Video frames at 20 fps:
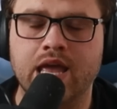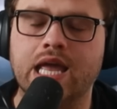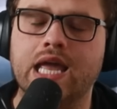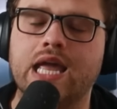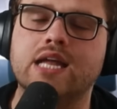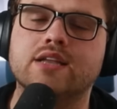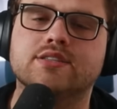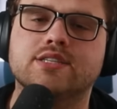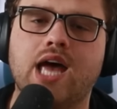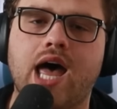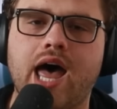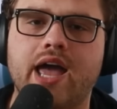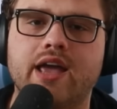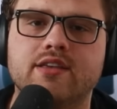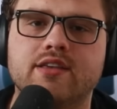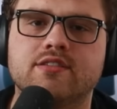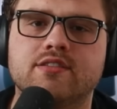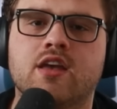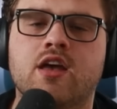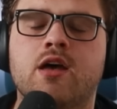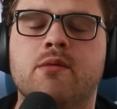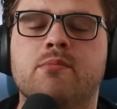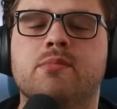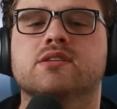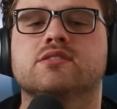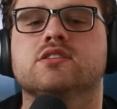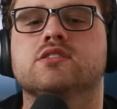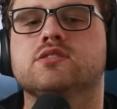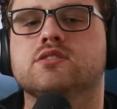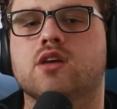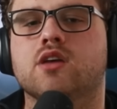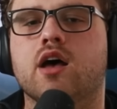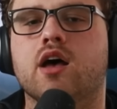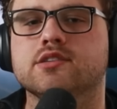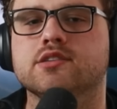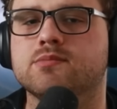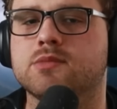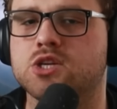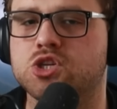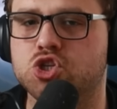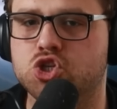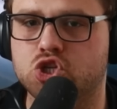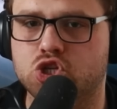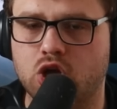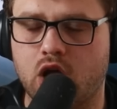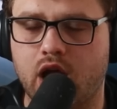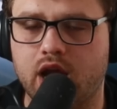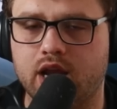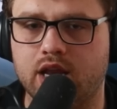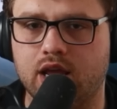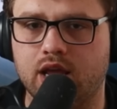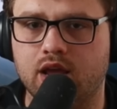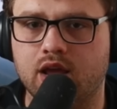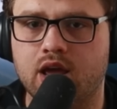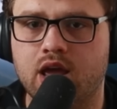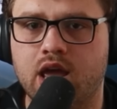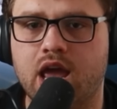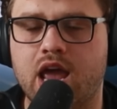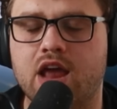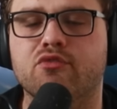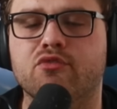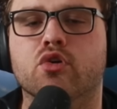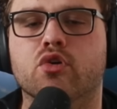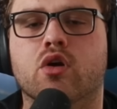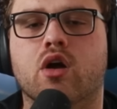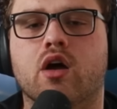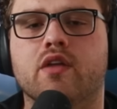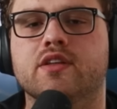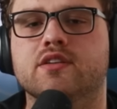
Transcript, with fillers: It dies because it saw something shiny and forgot that